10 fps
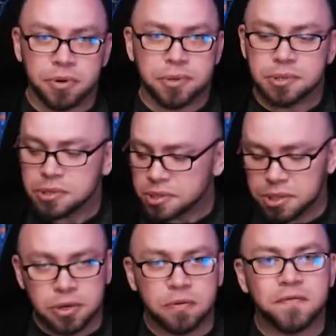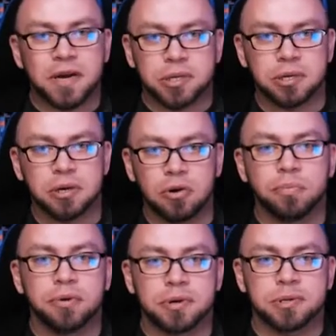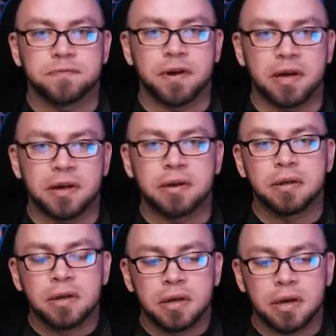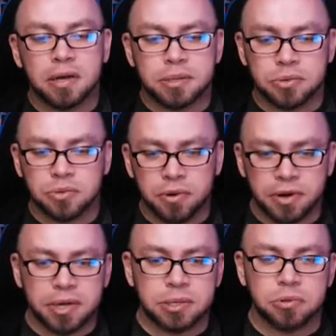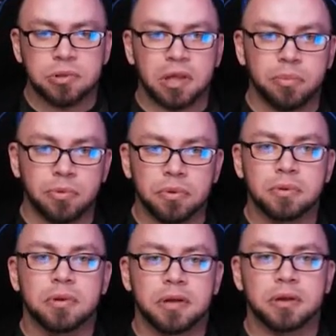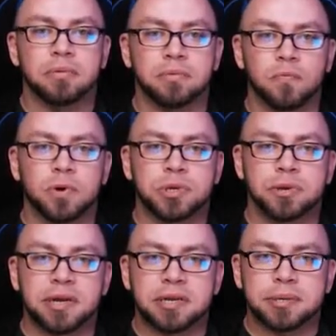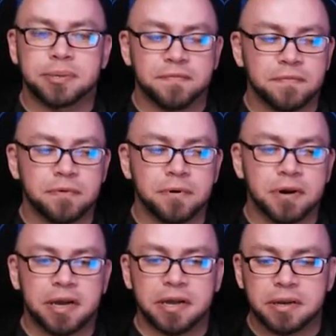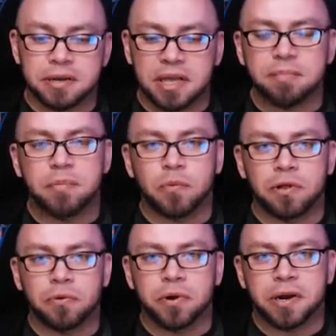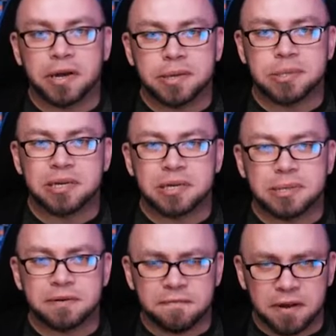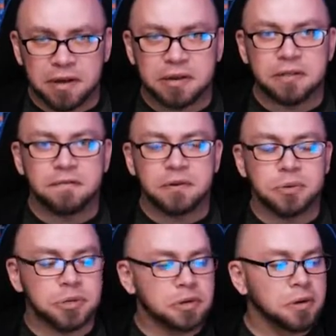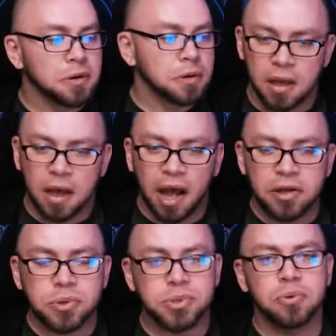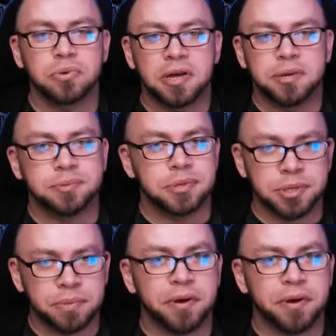person, just an old-fashioned notebook is fine, so long as you label, you know, what your ideas are for and keep them well organized and easy to find in the future. I use Google Docs for just